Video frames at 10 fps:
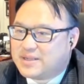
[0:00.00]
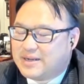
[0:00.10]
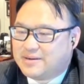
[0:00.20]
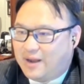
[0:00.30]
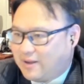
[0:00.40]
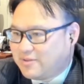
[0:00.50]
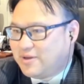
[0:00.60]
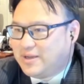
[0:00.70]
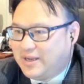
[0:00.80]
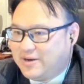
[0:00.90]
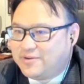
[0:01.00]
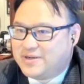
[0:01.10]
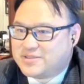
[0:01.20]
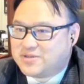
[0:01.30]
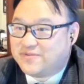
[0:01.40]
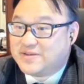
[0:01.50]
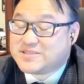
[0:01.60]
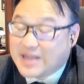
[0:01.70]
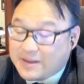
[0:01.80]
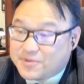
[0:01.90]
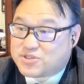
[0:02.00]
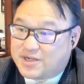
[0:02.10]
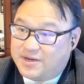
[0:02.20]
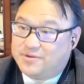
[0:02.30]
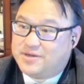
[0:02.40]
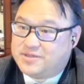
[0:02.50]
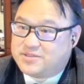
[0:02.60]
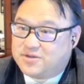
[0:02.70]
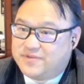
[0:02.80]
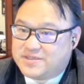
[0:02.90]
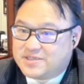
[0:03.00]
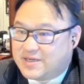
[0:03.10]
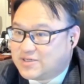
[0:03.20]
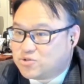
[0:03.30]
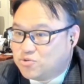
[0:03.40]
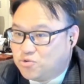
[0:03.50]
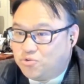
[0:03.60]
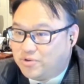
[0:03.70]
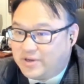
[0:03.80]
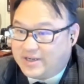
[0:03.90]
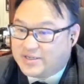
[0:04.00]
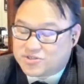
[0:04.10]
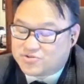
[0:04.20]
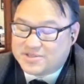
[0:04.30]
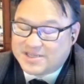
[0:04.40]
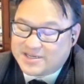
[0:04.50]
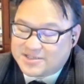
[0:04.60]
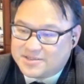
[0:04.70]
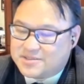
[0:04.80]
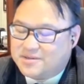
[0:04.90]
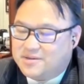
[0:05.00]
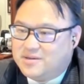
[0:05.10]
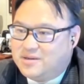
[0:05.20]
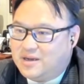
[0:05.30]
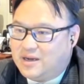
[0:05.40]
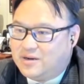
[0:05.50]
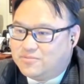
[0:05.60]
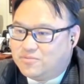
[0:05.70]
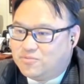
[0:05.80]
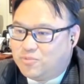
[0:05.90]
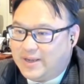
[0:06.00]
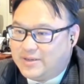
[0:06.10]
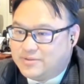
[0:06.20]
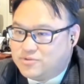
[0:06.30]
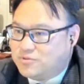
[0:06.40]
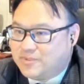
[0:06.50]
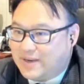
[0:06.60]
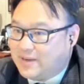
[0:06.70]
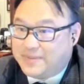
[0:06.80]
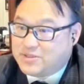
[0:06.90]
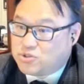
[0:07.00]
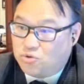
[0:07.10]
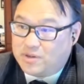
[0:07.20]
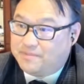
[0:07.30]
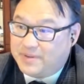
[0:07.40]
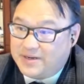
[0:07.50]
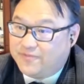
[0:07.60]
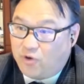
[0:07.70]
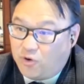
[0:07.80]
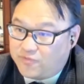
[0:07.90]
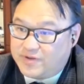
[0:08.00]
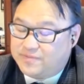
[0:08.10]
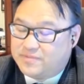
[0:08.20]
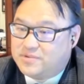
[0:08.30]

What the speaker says: than other areas of established areas of international law or industry sectors where you may have been taught and been involved in.